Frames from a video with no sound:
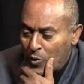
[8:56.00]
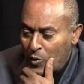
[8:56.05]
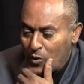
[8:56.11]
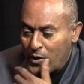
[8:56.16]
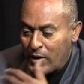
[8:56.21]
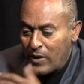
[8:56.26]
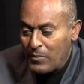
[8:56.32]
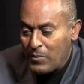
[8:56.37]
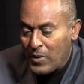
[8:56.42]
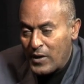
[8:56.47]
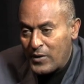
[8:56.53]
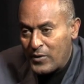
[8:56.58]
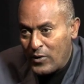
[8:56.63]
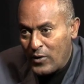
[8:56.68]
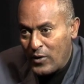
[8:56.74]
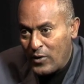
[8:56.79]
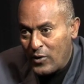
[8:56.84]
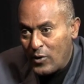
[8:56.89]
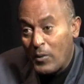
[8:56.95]
who came back to
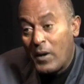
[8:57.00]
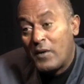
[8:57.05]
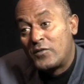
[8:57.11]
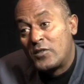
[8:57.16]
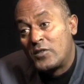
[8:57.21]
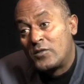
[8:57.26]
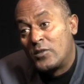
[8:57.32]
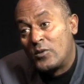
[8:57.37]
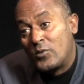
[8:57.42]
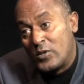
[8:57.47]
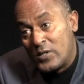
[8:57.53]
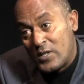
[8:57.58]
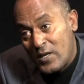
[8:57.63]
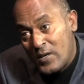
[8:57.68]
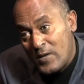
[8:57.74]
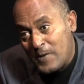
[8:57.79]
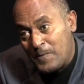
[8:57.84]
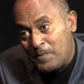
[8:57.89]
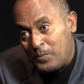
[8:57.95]
Ethiopia, after they
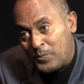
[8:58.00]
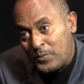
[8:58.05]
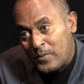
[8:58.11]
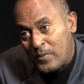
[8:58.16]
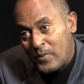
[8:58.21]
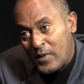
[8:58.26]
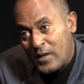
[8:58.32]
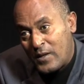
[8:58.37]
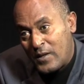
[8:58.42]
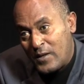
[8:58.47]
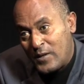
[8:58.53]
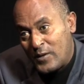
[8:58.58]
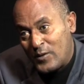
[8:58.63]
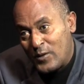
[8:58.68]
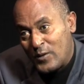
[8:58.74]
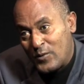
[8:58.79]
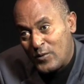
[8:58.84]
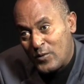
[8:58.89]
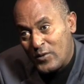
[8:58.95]
return
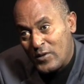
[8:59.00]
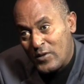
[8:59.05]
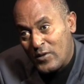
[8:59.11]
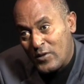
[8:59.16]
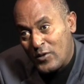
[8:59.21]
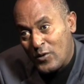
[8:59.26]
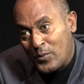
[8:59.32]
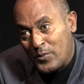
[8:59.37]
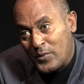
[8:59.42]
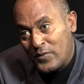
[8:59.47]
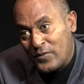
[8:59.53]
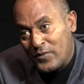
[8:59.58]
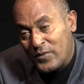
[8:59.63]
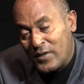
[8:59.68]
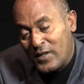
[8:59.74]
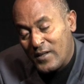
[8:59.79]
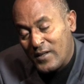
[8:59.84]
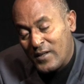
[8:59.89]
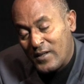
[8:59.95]
to their adoptive
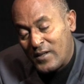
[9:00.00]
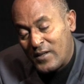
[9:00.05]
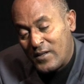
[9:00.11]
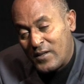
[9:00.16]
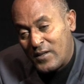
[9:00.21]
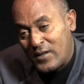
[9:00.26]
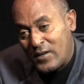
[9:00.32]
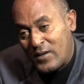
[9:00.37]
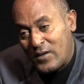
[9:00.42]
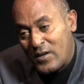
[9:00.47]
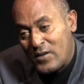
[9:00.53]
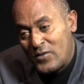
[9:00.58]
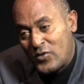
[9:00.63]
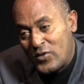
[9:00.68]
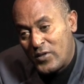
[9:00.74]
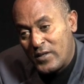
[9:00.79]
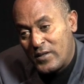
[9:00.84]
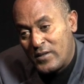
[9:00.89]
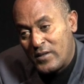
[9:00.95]

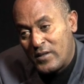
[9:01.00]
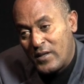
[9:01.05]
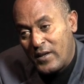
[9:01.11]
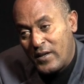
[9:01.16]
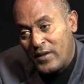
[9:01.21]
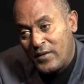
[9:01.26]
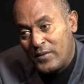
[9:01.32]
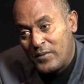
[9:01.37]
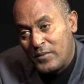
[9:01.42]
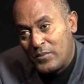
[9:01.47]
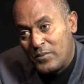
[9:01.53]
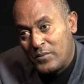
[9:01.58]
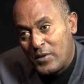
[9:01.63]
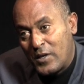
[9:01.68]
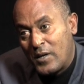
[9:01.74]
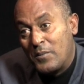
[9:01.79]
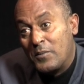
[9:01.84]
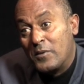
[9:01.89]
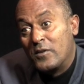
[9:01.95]
country, they
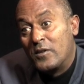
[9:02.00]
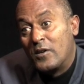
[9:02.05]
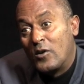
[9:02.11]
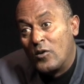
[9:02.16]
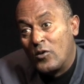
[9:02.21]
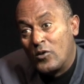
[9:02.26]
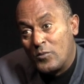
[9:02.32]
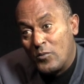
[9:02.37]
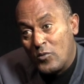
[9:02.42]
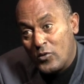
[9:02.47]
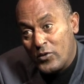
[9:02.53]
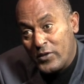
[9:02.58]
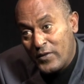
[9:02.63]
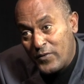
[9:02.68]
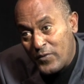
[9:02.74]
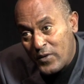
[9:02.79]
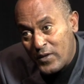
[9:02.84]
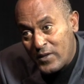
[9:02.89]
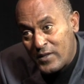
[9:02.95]
become a lot more
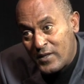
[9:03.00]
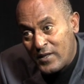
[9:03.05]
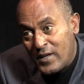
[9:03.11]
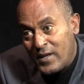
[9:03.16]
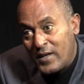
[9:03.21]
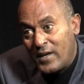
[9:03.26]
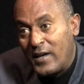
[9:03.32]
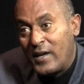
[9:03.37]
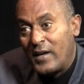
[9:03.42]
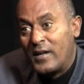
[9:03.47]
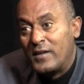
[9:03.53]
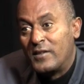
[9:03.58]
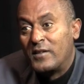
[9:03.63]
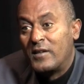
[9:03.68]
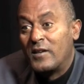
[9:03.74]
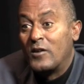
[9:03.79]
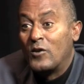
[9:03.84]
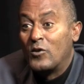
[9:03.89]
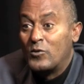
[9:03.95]
different and
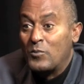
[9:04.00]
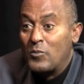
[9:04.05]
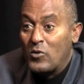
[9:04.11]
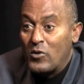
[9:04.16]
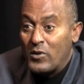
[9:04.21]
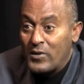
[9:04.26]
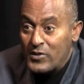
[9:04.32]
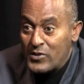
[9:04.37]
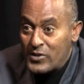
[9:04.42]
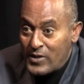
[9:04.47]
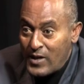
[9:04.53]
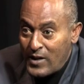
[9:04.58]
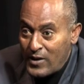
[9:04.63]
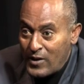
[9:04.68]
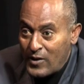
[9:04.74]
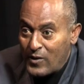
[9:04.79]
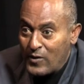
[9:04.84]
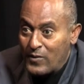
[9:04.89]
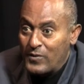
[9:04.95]
a lot more
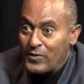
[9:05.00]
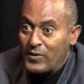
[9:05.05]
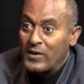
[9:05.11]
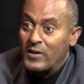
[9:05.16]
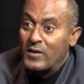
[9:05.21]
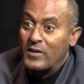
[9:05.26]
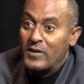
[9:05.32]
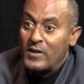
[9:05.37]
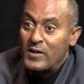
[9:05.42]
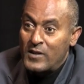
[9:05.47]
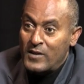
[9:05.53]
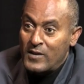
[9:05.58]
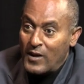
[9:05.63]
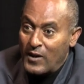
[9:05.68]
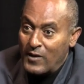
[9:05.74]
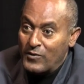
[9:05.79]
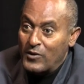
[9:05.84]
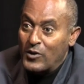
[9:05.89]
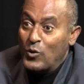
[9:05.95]
understanding of
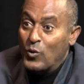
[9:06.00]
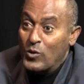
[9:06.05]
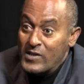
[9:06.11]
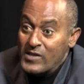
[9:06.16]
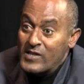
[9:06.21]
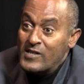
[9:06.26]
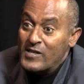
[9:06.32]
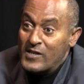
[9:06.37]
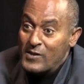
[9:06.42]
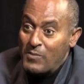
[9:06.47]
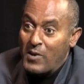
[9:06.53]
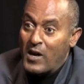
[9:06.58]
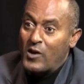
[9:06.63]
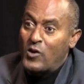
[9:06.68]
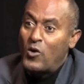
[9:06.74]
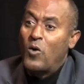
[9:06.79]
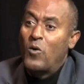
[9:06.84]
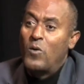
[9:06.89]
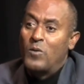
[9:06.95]
the nuances
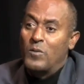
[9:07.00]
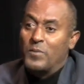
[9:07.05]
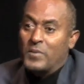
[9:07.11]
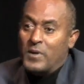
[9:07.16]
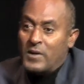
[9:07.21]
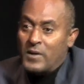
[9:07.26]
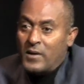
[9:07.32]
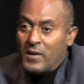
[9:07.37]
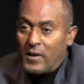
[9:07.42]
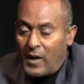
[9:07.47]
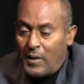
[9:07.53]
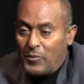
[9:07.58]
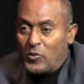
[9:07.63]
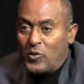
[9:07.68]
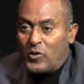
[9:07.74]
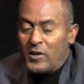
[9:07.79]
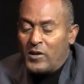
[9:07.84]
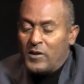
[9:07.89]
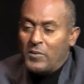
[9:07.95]
back home. I'm
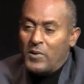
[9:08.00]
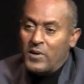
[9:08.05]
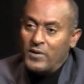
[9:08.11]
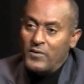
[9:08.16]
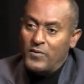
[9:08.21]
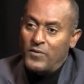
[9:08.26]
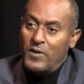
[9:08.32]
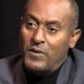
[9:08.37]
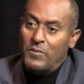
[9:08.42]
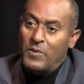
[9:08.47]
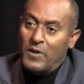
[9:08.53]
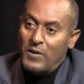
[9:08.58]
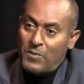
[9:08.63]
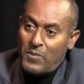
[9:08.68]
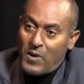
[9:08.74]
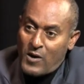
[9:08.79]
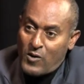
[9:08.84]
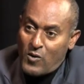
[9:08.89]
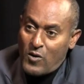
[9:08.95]
talking about the family
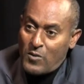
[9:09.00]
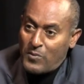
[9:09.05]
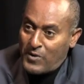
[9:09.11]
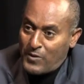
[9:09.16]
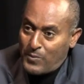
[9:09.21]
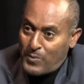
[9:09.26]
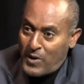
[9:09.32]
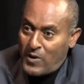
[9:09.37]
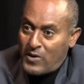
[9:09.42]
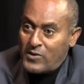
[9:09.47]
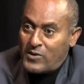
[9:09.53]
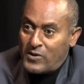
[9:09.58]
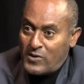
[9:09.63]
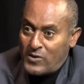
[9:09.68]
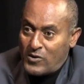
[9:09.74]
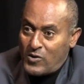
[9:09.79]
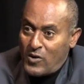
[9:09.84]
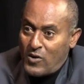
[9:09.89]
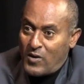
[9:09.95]
back home, their parents
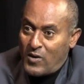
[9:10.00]
and so